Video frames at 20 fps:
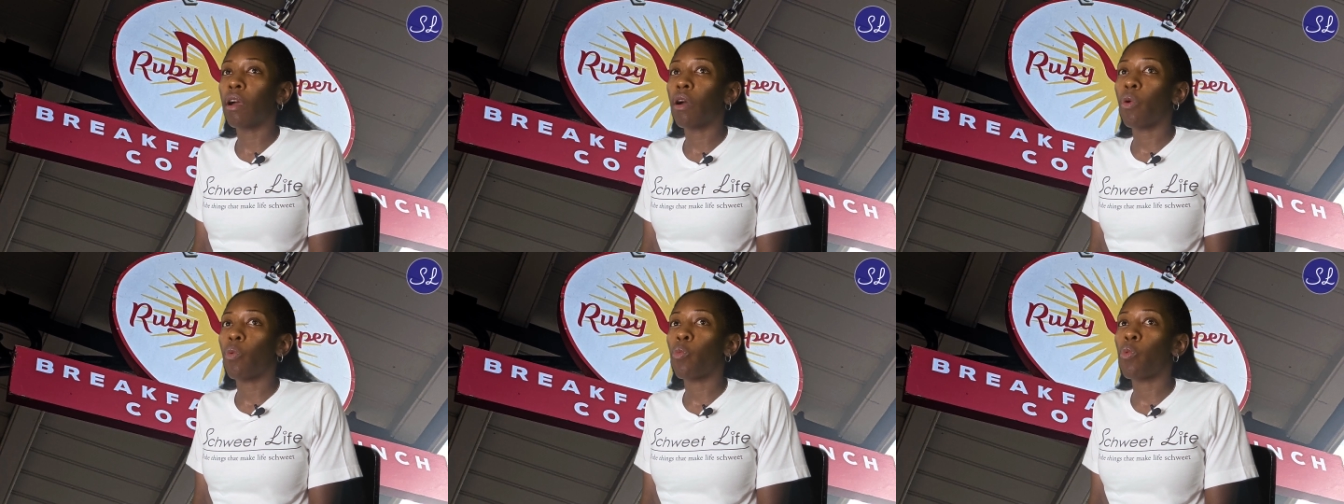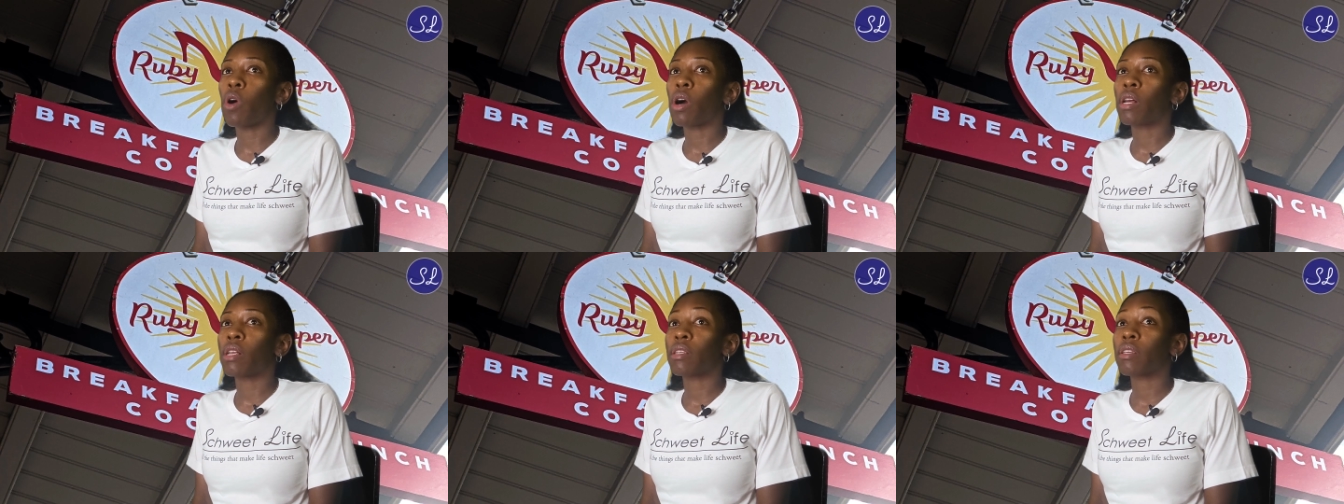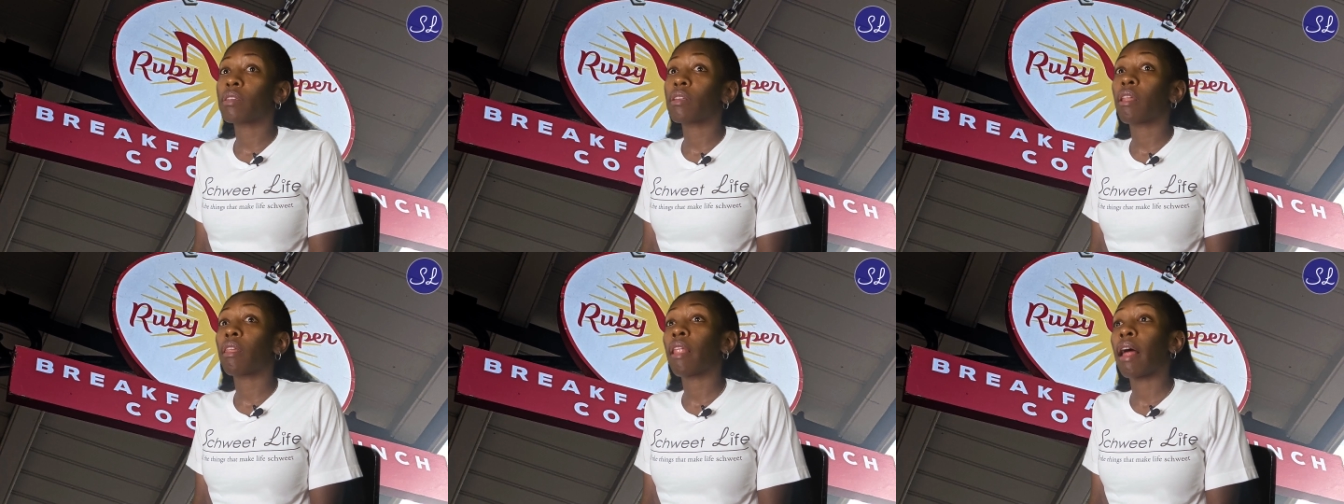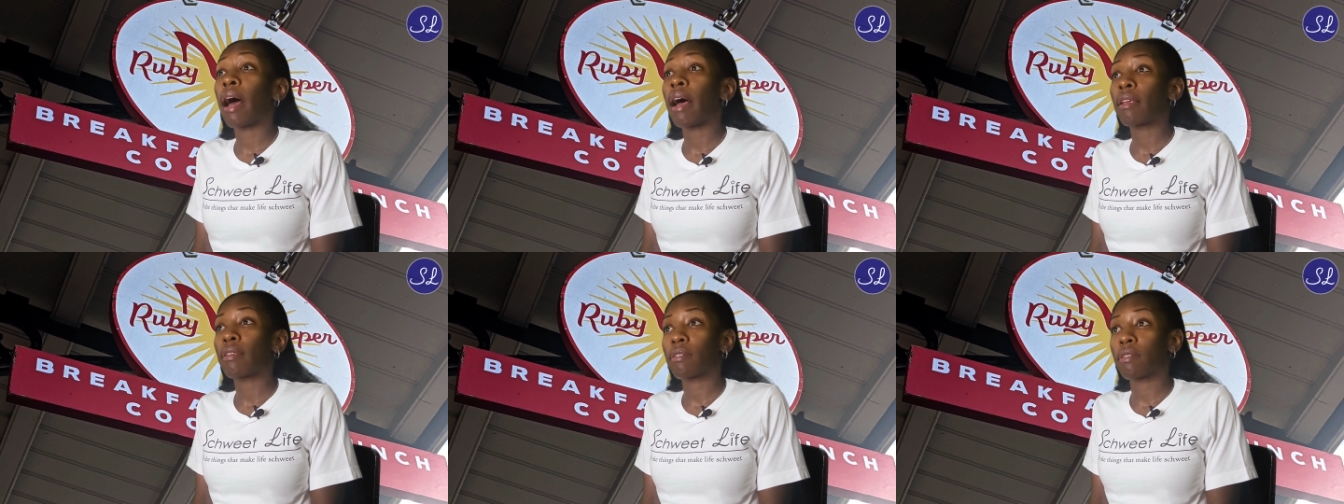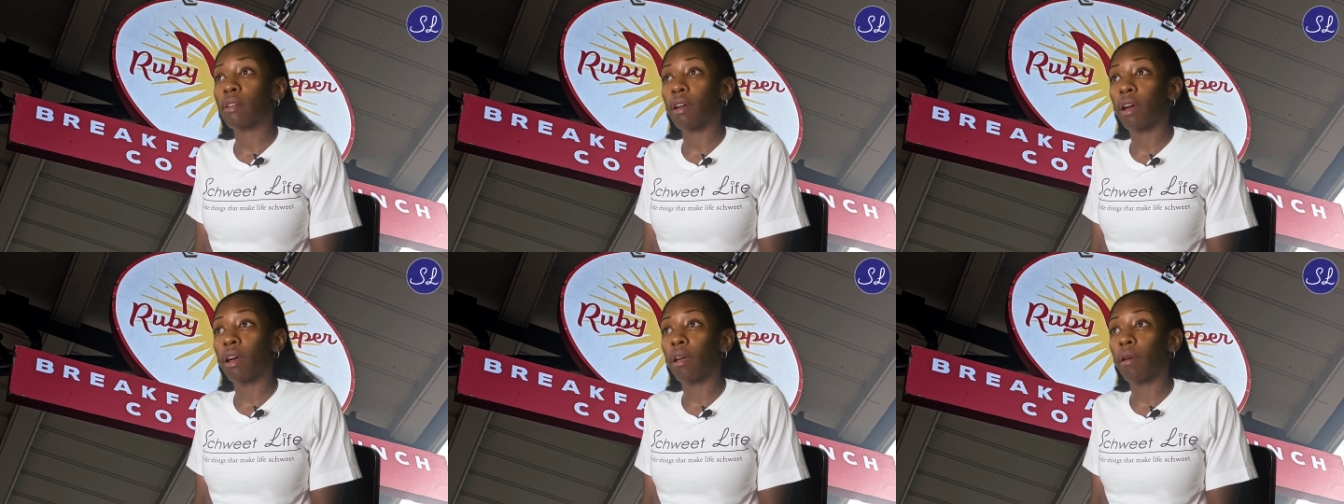was the last
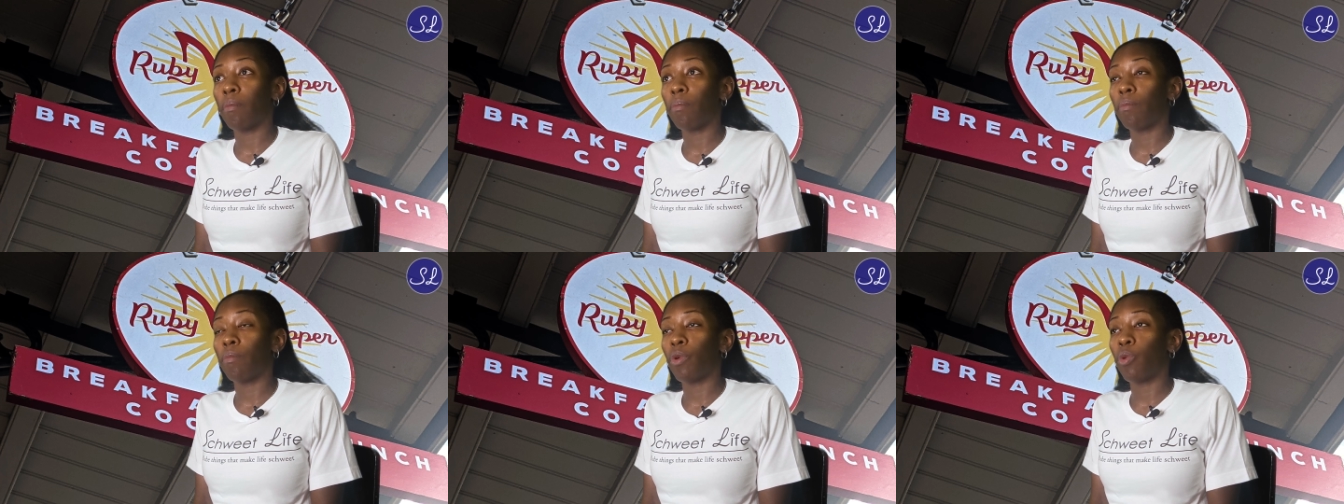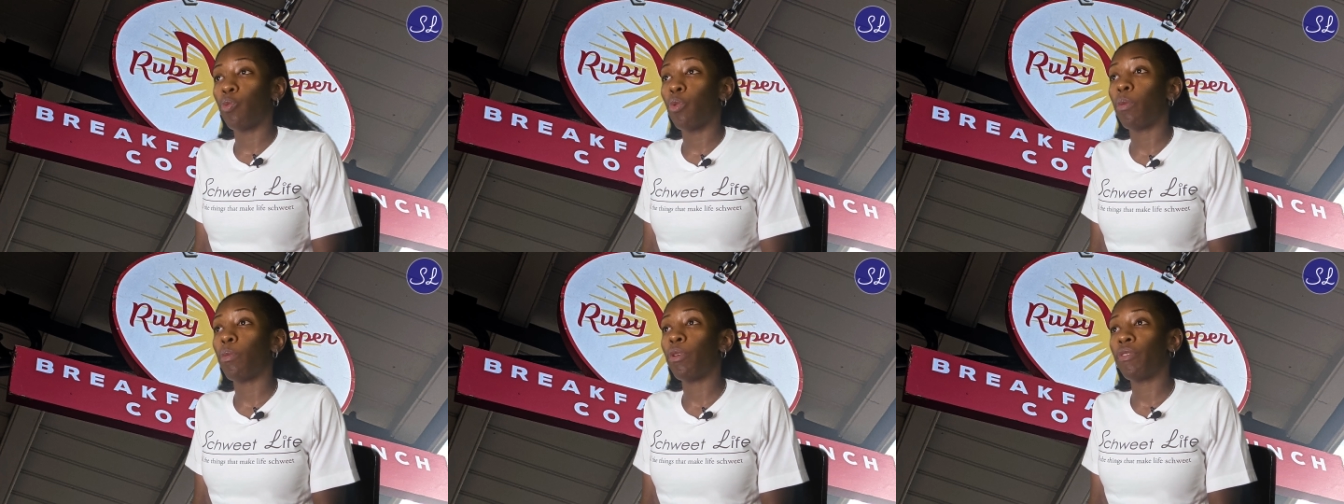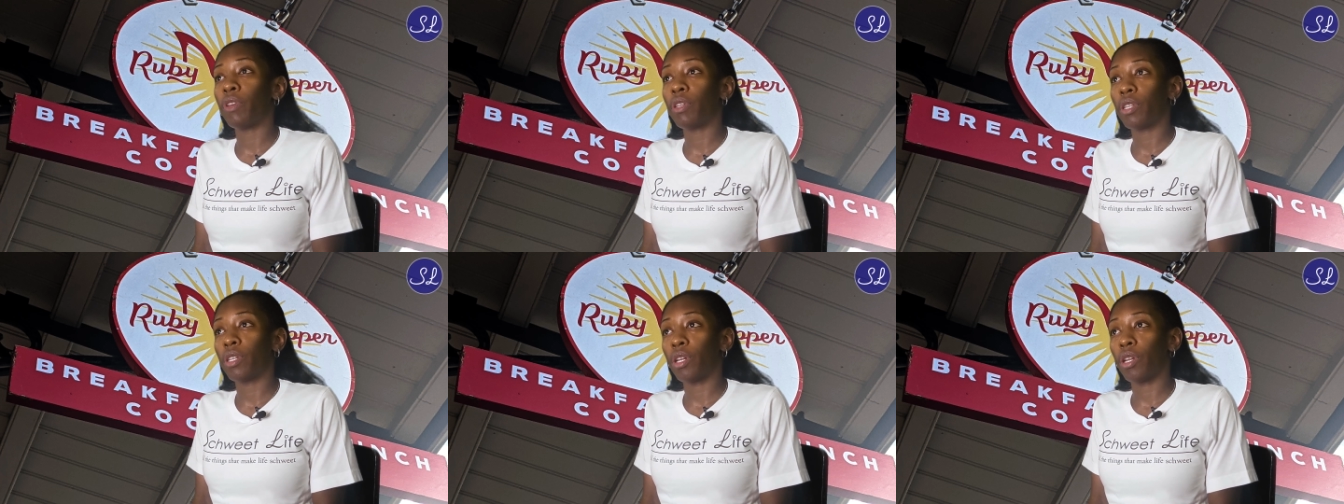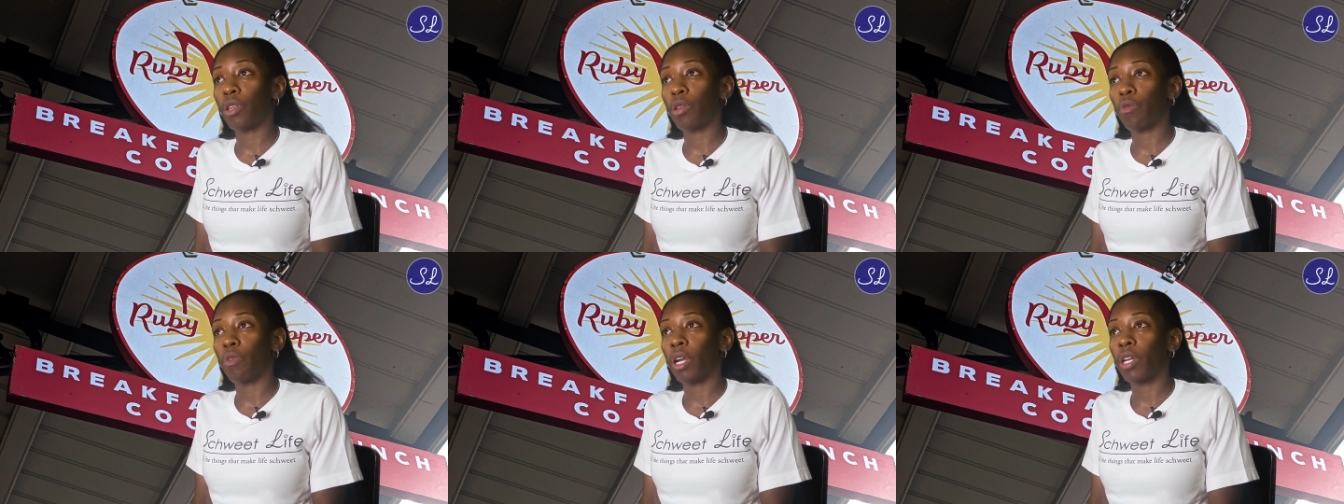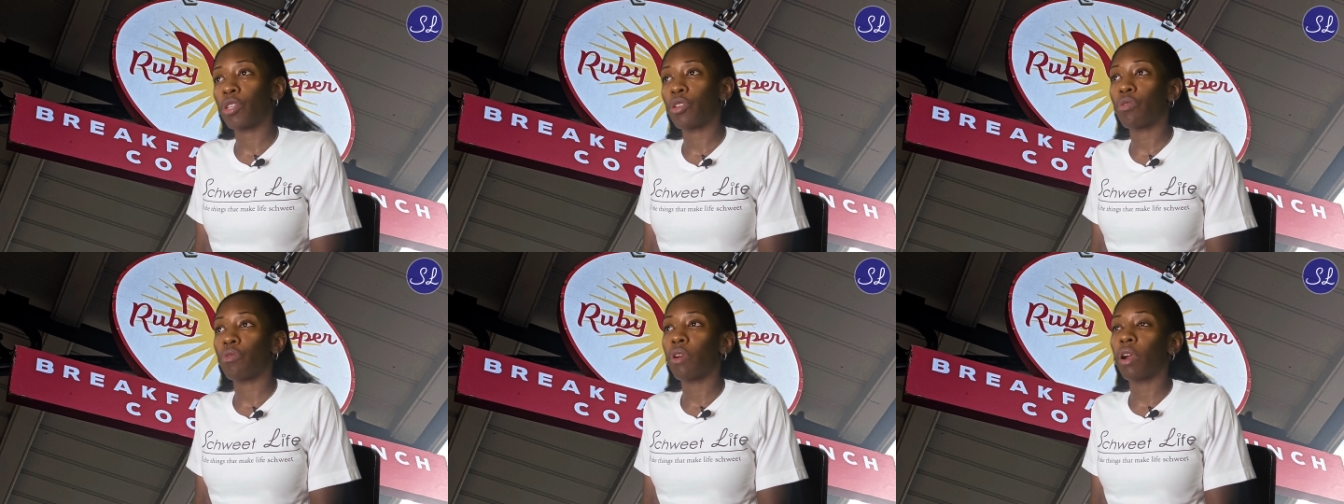time when we visited the
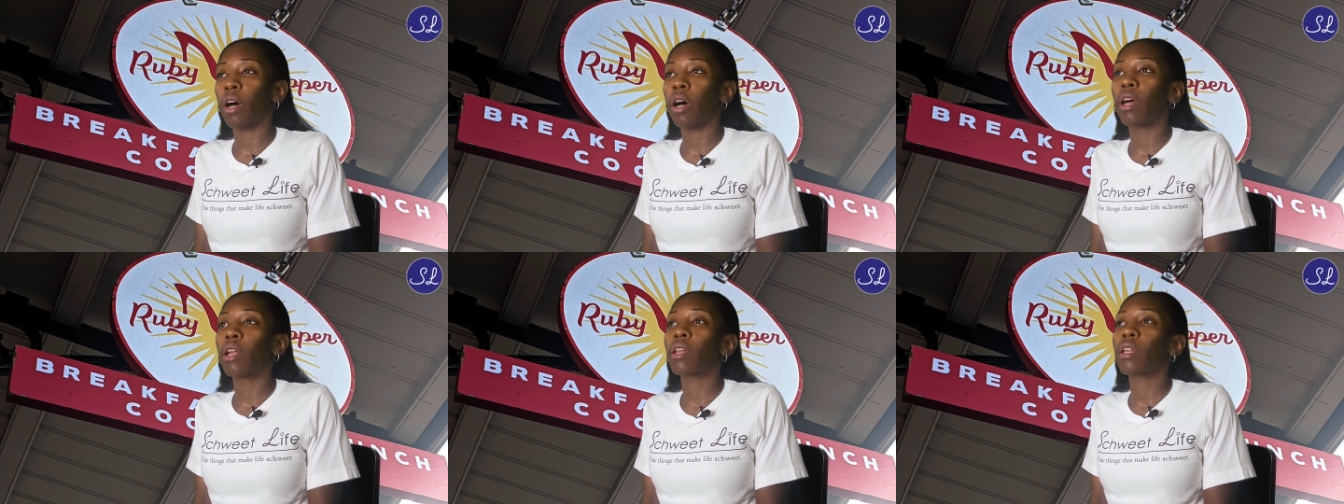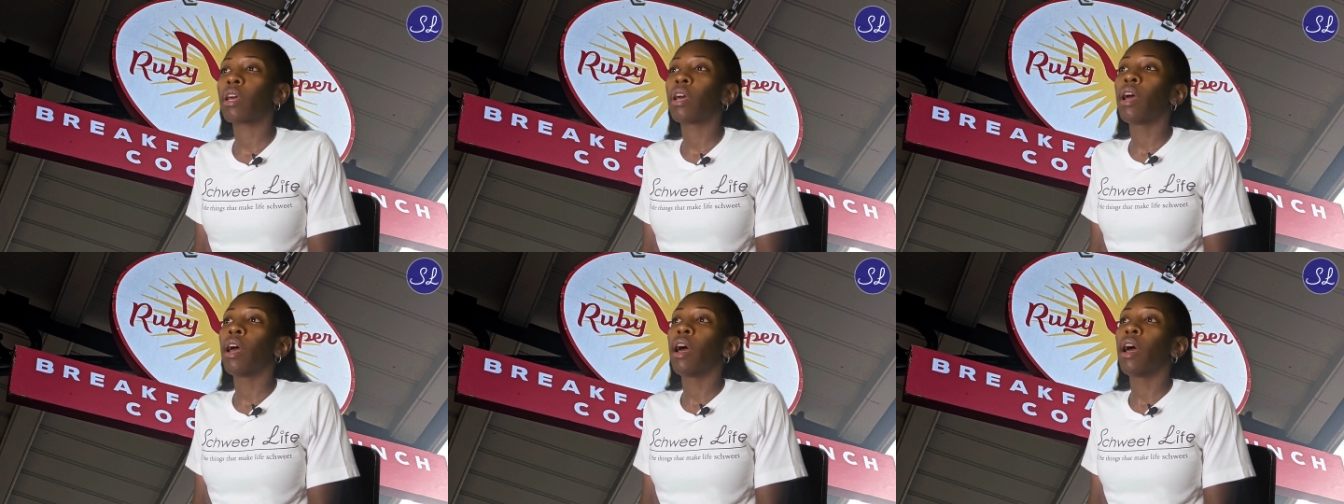restaurant.